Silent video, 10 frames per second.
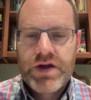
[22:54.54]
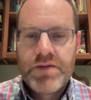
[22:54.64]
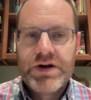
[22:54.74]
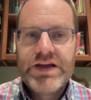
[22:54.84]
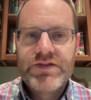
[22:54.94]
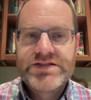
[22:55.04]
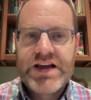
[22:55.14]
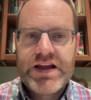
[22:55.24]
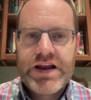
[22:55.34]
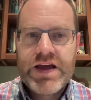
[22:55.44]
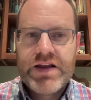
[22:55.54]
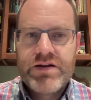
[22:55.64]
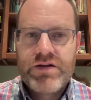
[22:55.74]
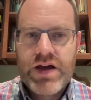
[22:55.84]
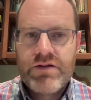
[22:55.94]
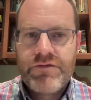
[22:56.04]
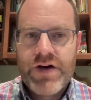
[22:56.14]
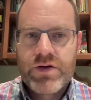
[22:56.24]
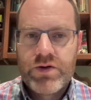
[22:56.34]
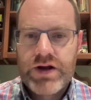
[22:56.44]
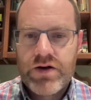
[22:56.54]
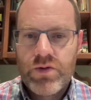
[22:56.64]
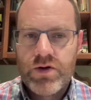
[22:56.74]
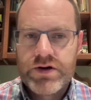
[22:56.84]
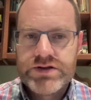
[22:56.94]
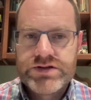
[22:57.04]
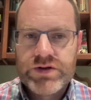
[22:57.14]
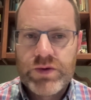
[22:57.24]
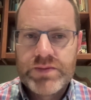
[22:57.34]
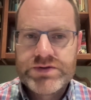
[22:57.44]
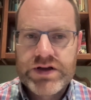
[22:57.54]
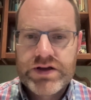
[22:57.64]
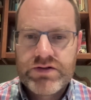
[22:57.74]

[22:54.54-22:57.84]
I believe it's at falco.org is the website,